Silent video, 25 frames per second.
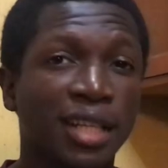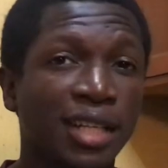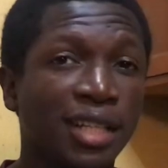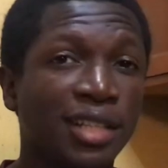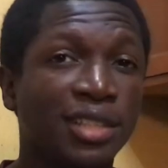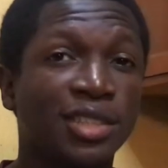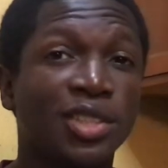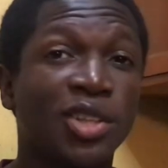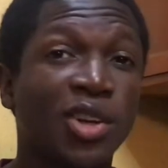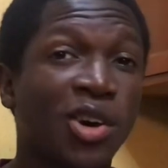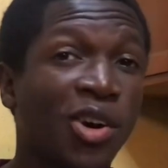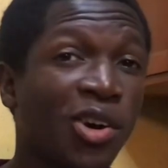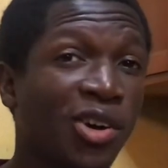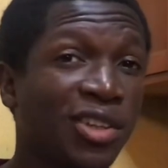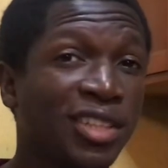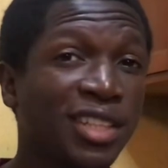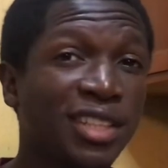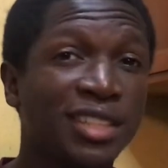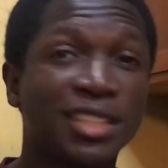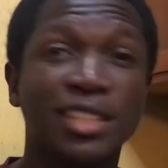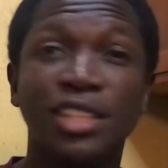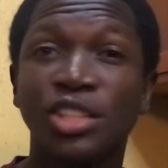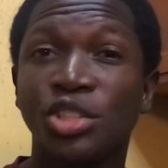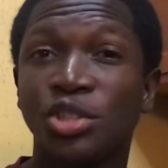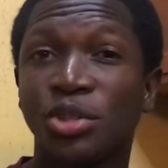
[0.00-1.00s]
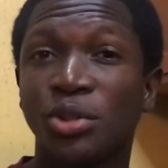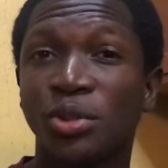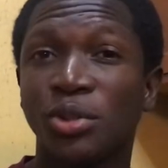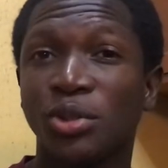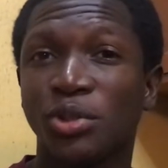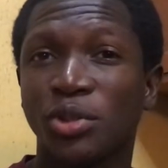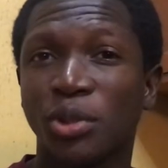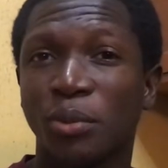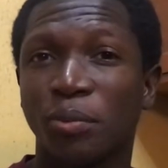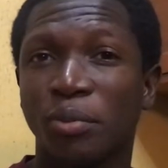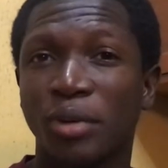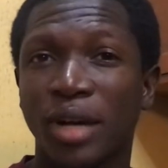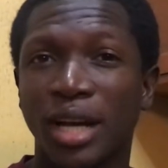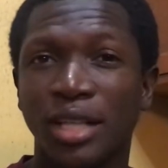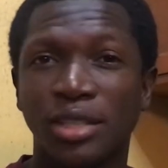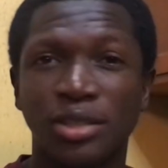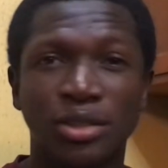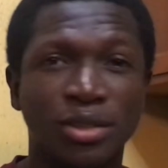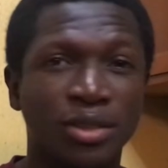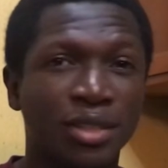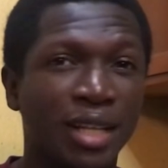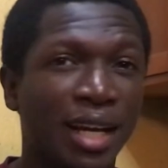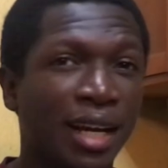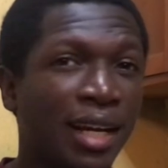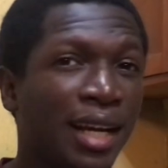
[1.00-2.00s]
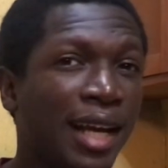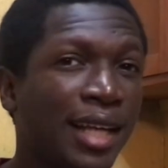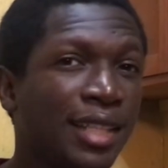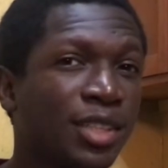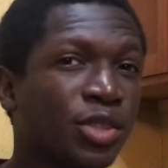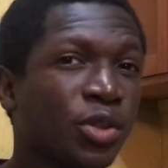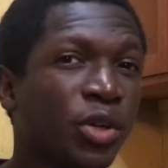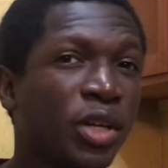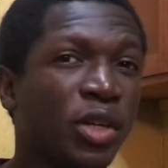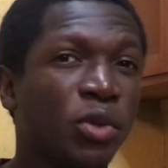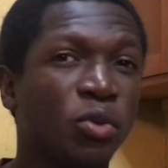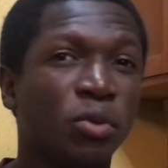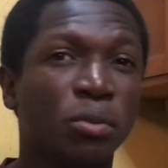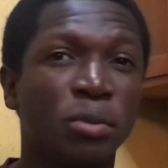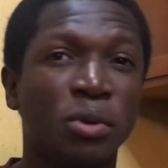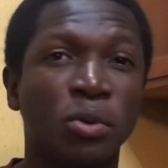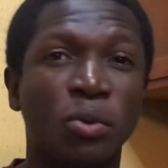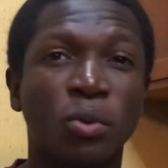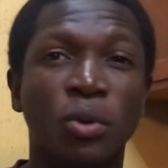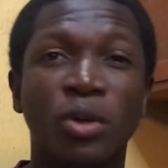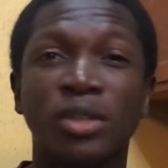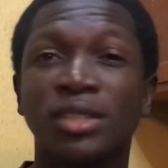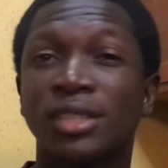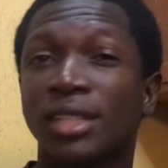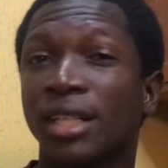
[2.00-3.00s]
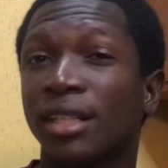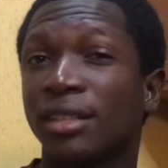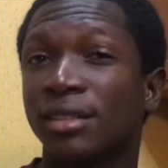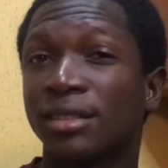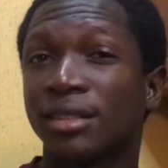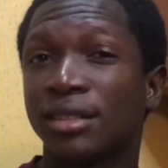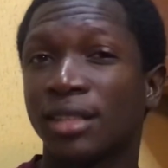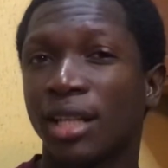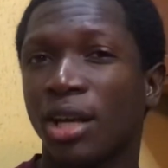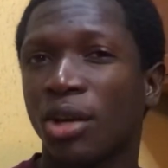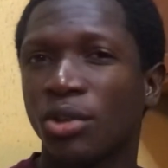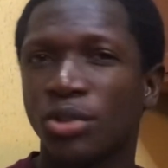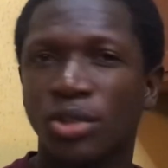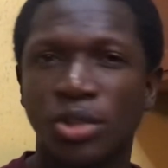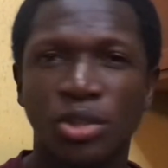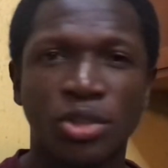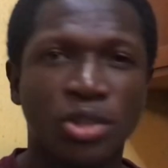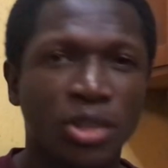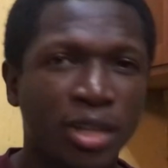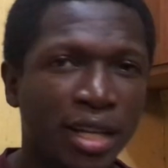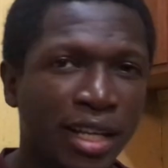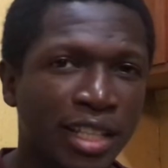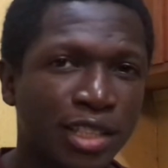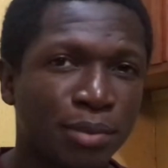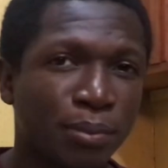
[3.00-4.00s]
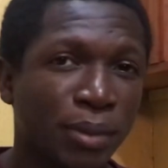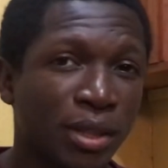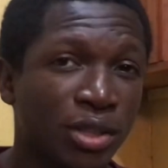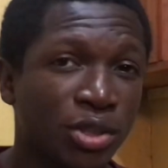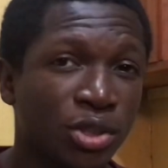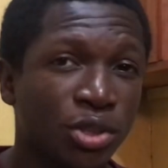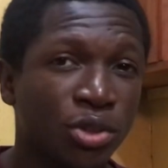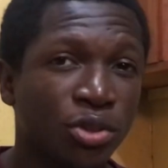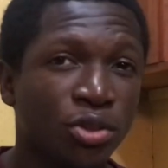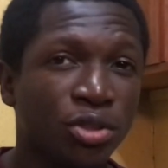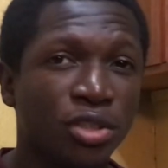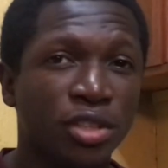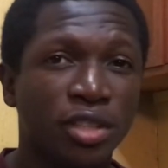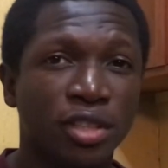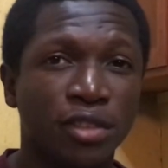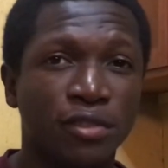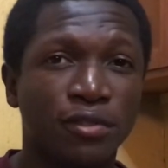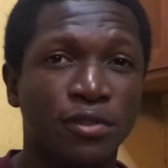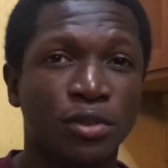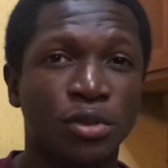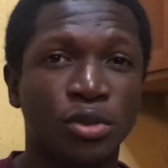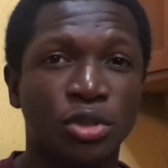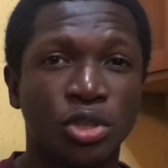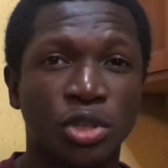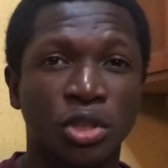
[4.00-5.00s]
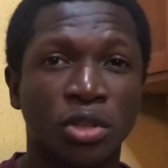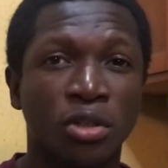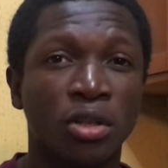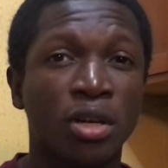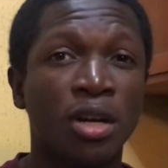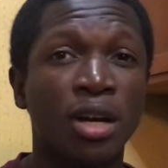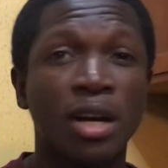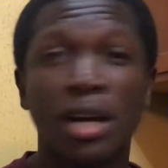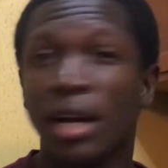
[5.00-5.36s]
It honestly shouldn't surprise you that Litecoin will be worth $1,000 per token in the future.